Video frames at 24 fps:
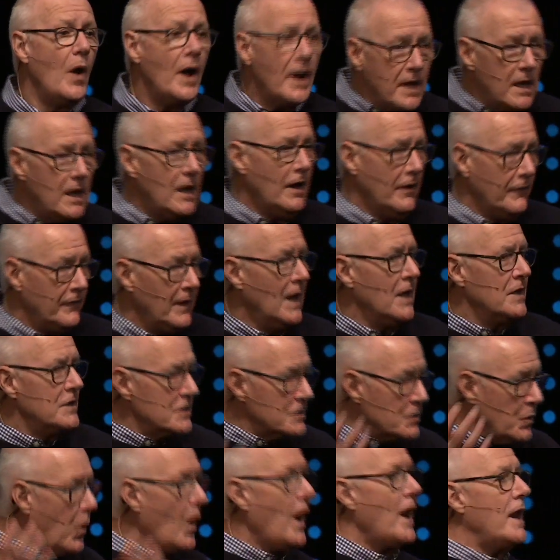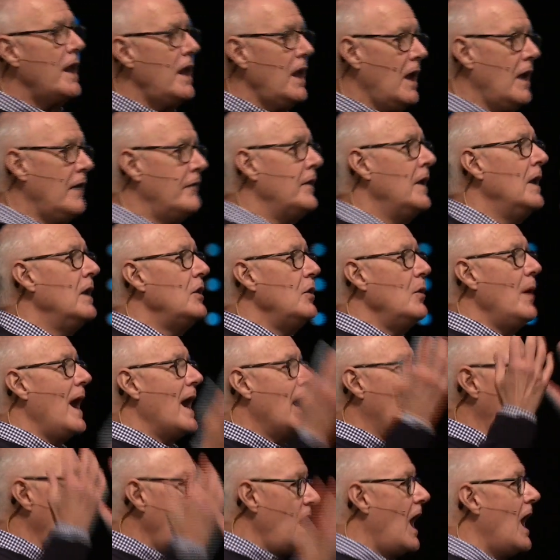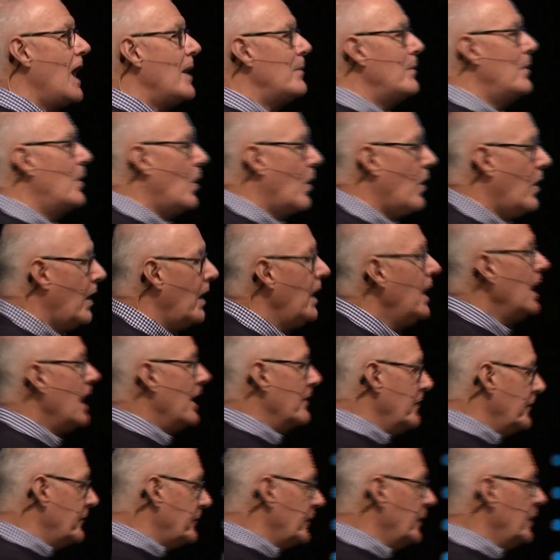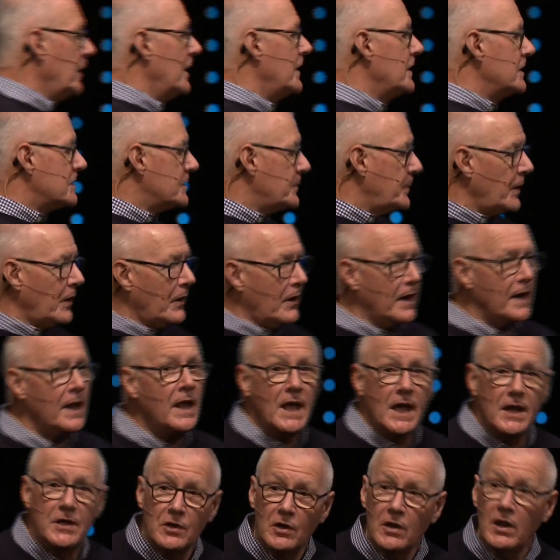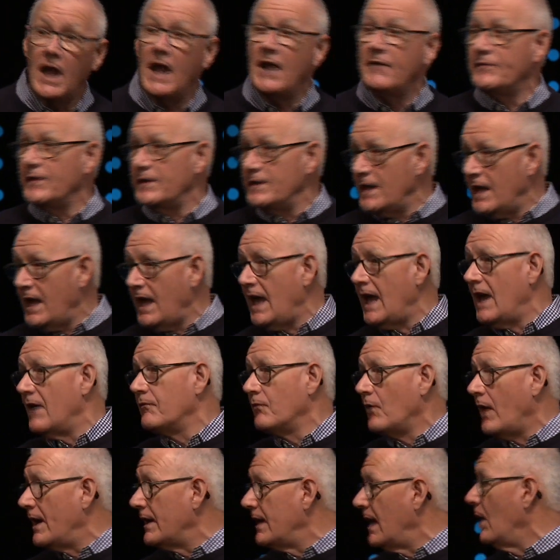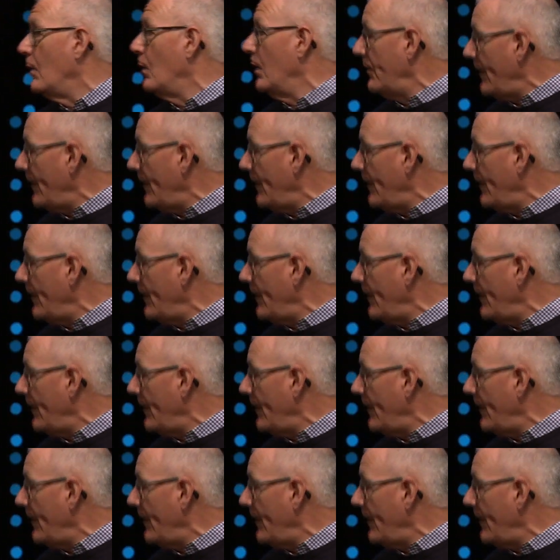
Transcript: What if, just what if, you had a lot more of the fruit of the Spirit in your life than you have right now?